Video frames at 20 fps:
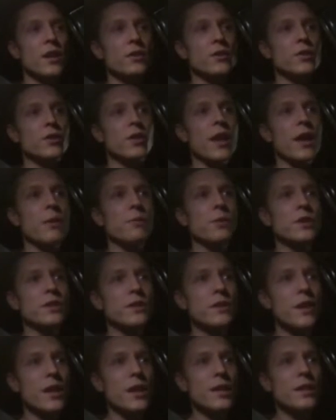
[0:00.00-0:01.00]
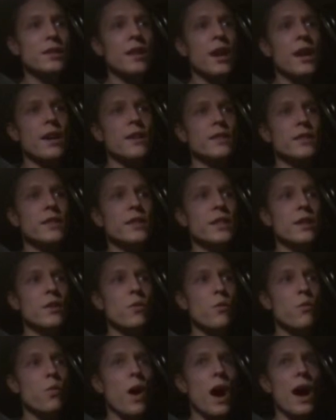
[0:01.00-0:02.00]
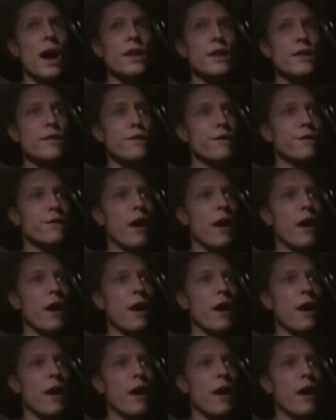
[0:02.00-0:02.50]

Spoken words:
So that was his idea why he